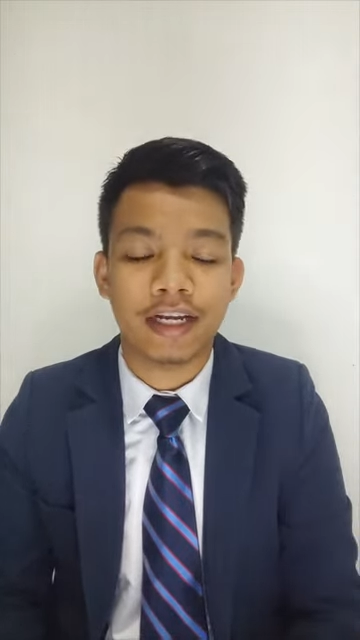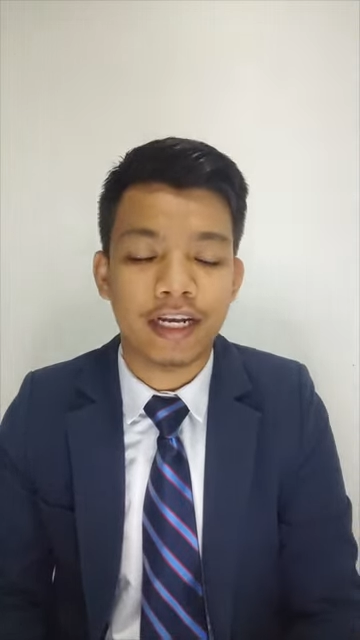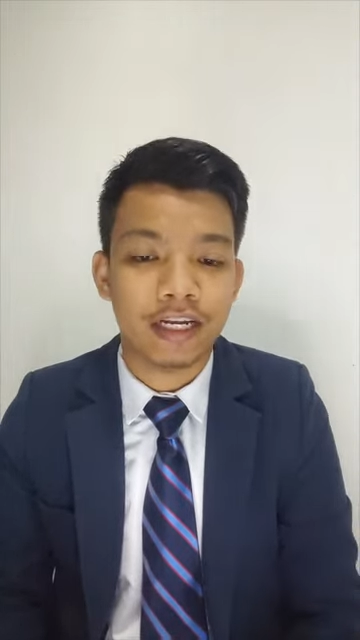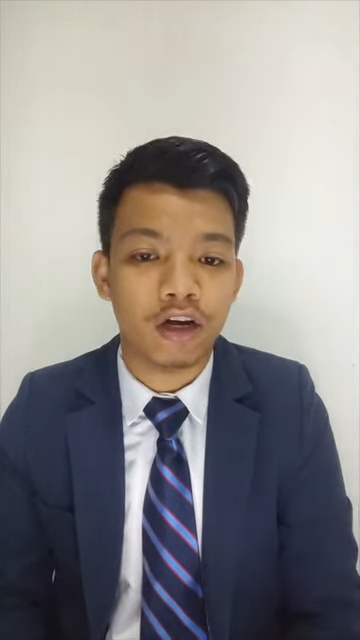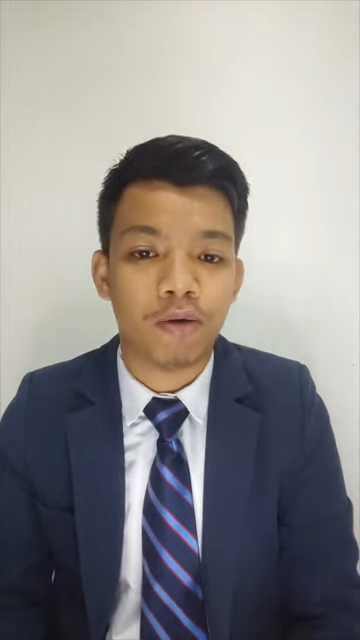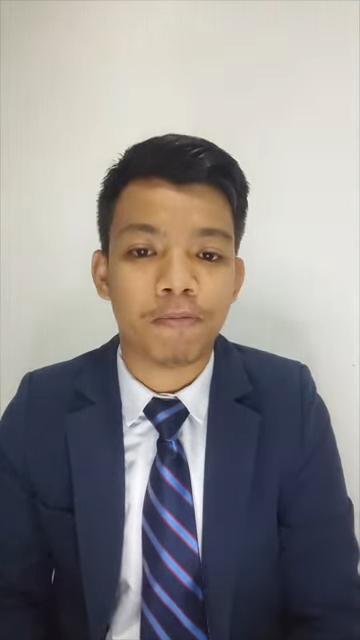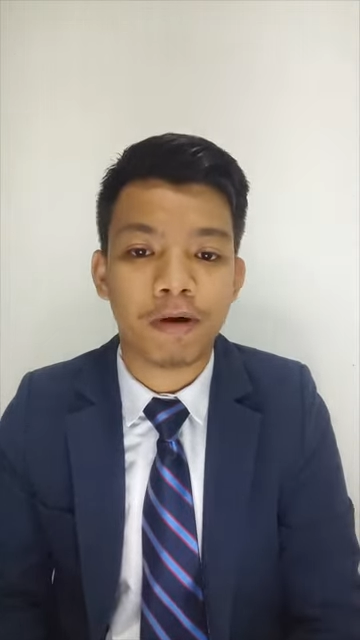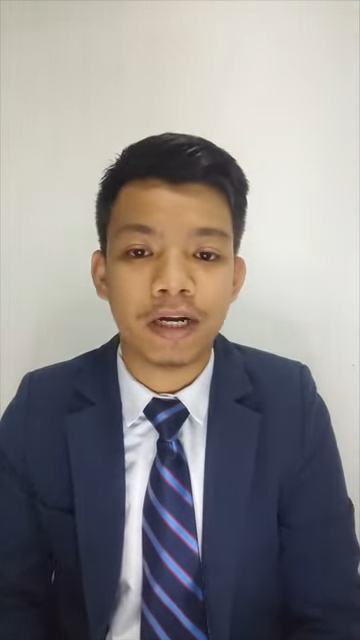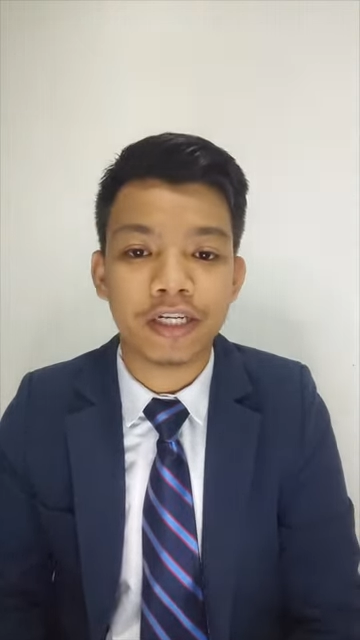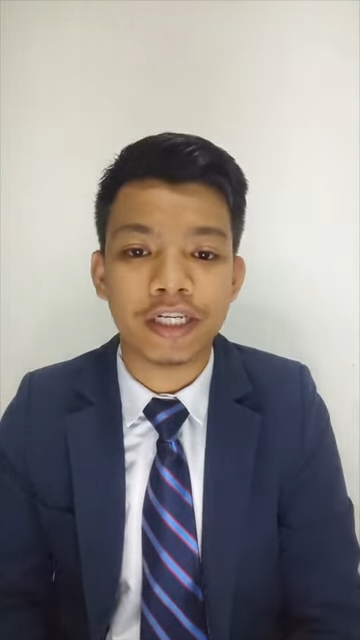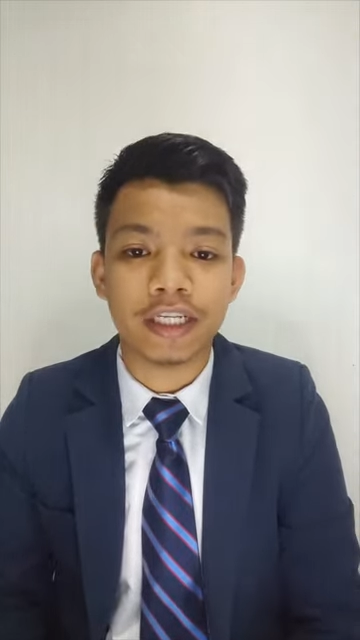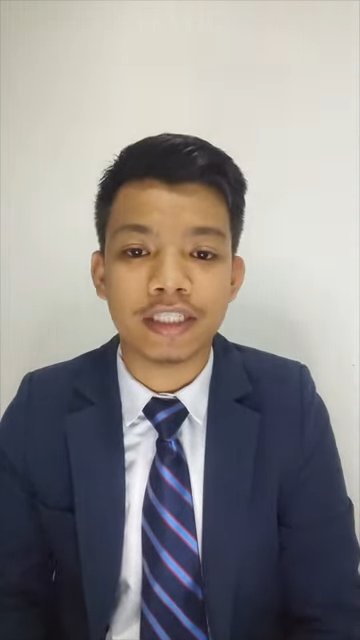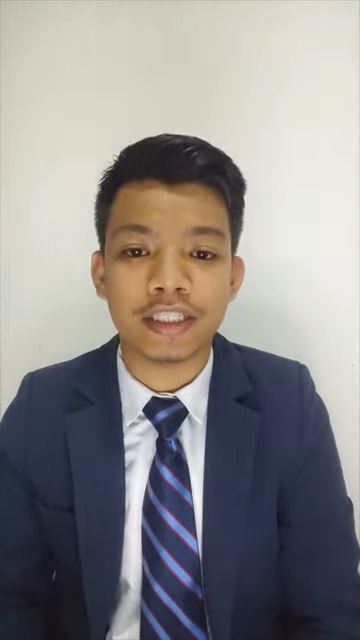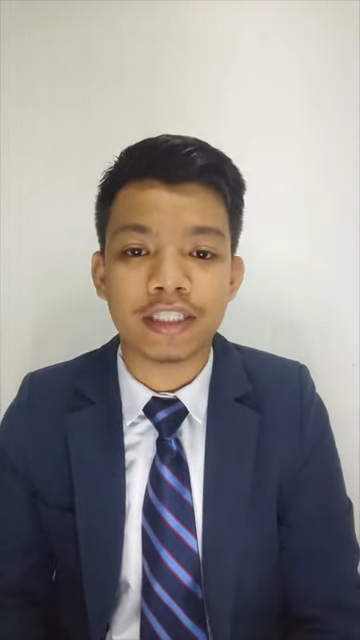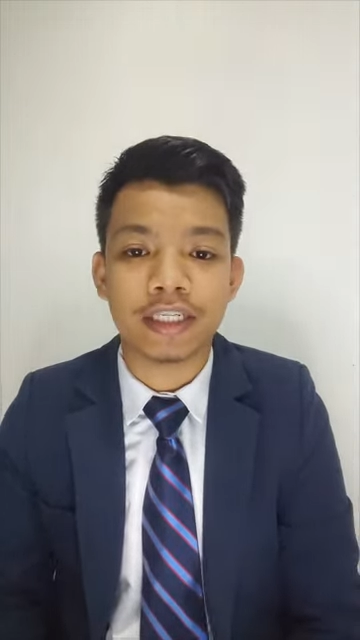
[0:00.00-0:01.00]
daily
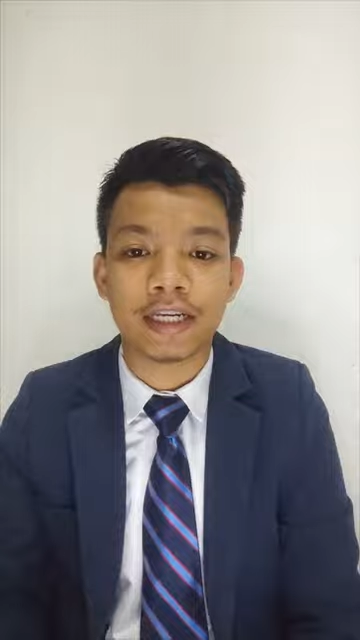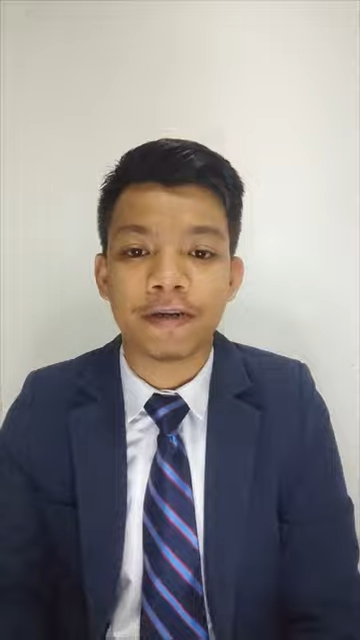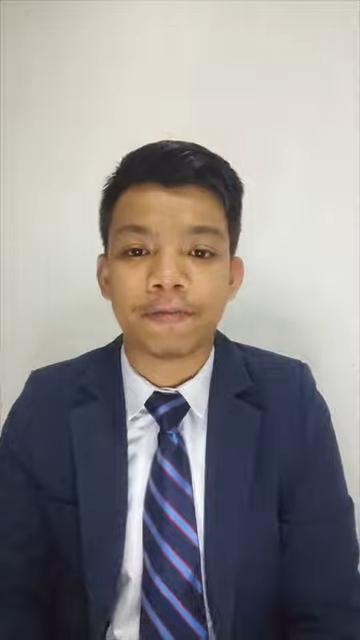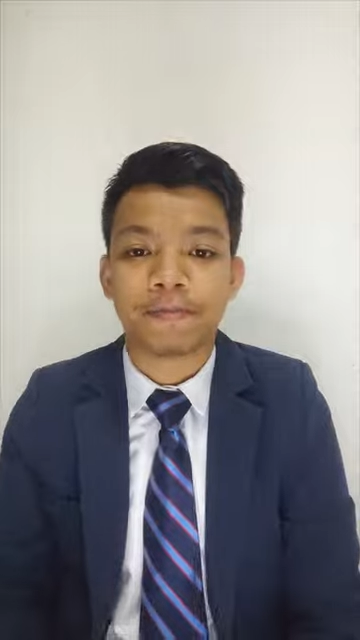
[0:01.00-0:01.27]
operations.